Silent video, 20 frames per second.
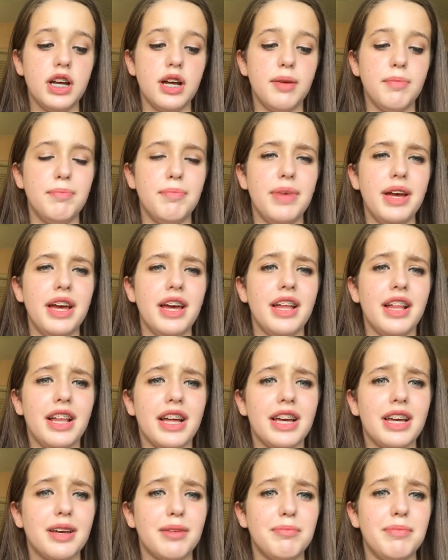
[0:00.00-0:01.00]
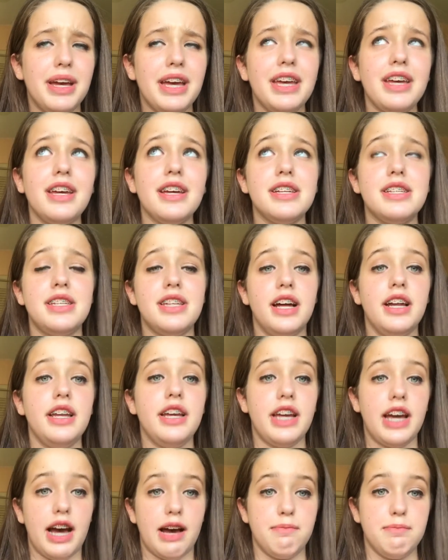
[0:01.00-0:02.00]
Make a
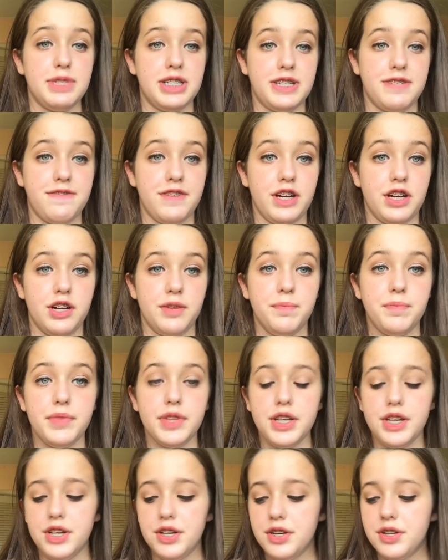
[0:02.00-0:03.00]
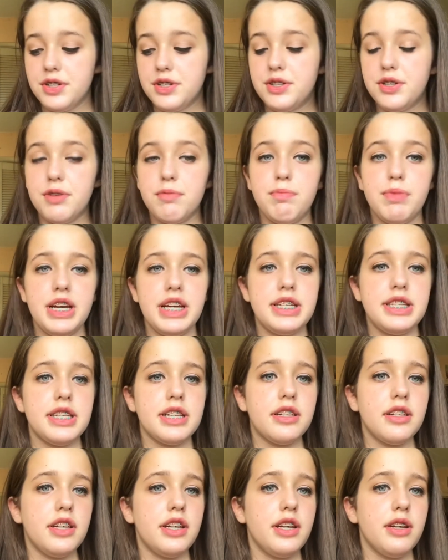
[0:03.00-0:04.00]
study atmosphere. So
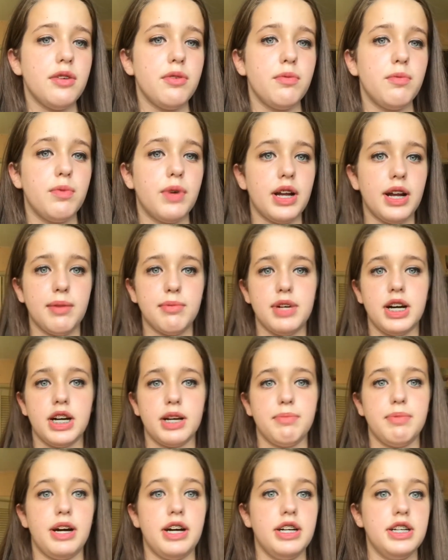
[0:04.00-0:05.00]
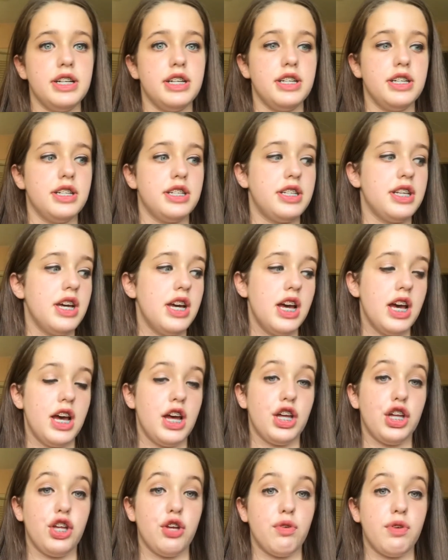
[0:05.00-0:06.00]
basically what I'm talking about is
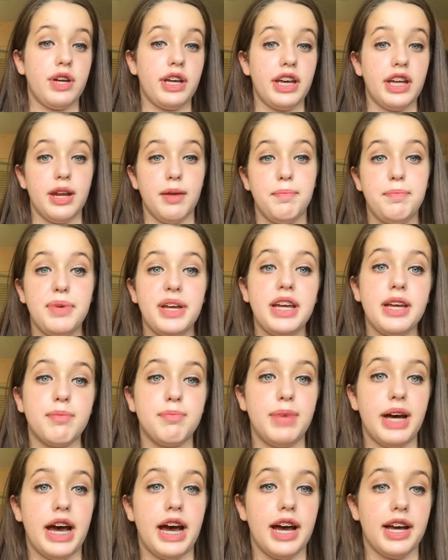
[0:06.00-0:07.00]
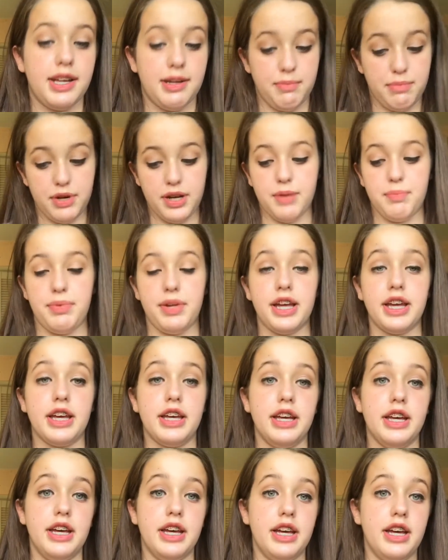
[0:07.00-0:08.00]
you can get a bing bag and put a
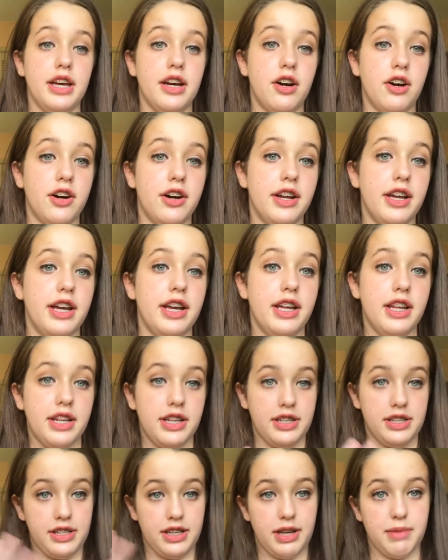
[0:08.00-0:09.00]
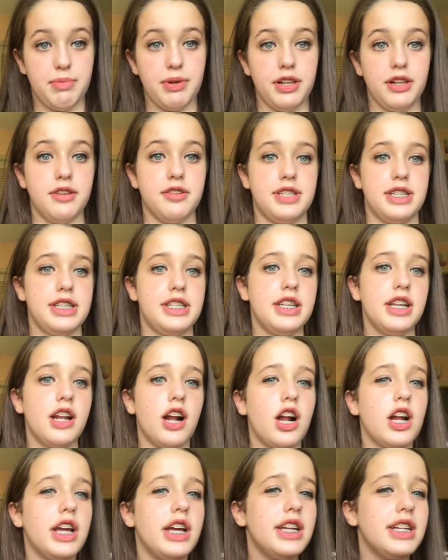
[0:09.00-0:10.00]
blanket on it and get pillows and sit
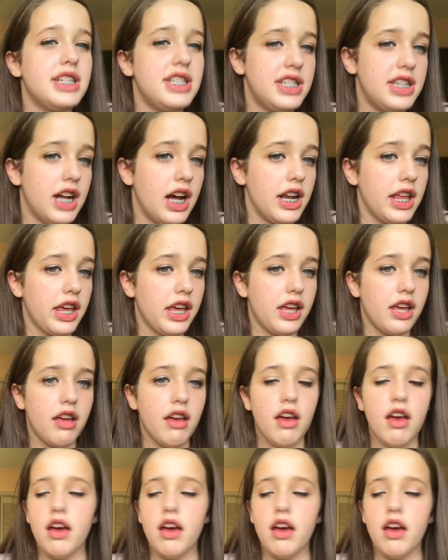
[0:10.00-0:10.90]
on it and study.